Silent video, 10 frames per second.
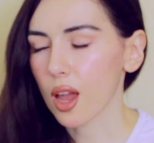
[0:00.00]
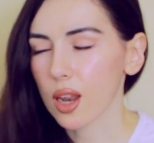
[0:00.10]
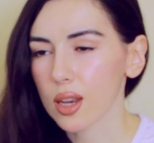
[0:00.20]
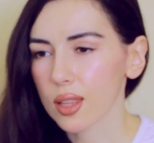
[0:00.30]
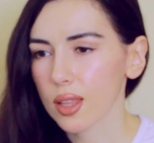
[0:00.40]

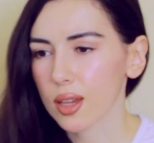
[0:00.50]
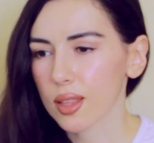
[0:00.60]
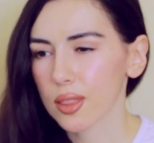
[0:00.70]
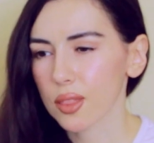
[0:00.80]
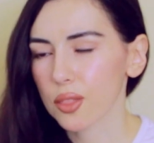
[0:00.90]
And
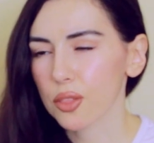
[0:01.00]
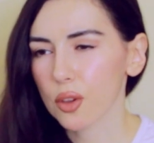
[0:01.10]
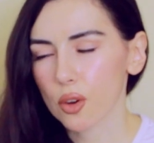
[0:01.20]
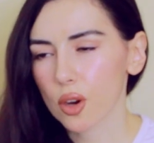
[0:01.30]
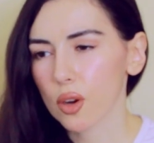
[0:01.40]

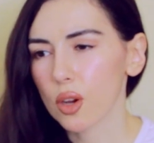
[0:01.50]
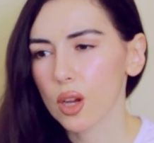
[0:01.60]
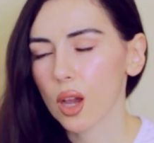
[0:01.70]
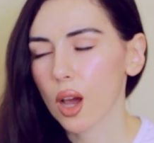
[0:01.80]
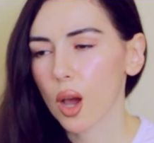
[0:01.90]
there
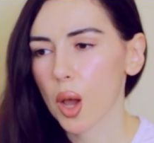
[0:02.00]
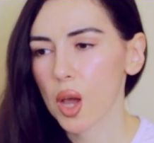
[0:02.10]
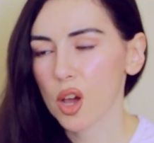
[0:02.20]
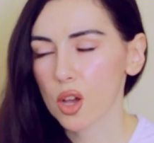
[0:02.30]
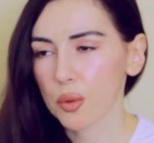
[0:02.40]
are
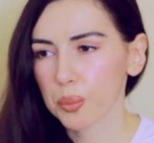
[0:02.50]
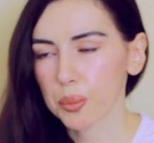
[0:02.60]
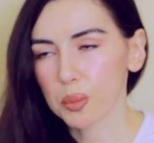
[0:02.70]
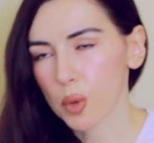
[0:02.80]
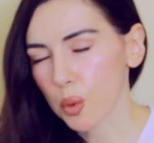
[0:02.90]

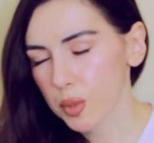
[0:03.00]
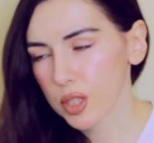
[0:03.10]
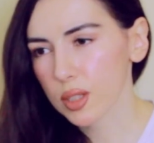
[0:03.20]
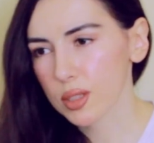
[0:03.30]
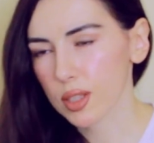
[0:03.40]

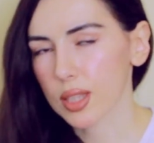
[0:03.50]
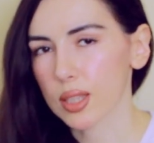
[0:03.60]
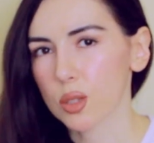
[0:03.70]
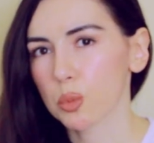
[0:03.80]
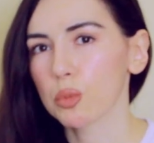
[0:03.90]
moments
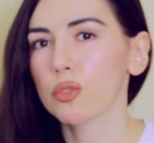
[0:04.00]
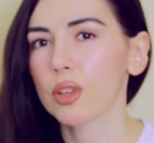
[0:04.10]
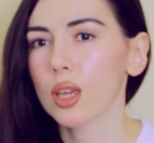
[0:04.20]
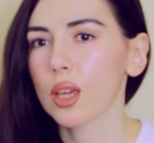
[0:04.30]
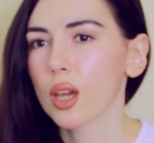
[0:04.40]
in this
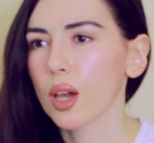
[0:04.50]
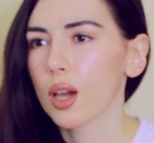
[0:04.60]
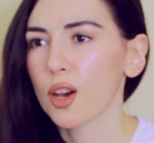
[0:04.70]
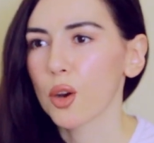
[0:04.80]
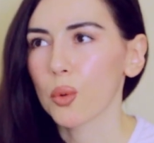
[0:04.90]
movie
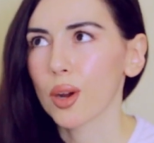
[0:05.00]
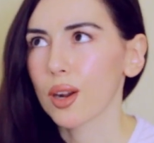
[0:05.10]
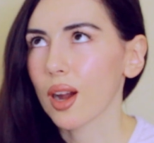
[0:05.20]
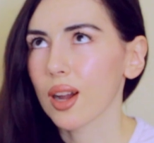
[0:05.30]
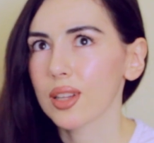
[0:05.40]

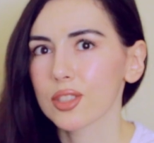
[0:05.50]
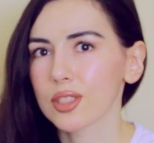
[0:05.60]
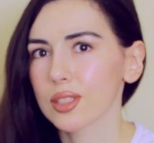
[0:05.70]
where I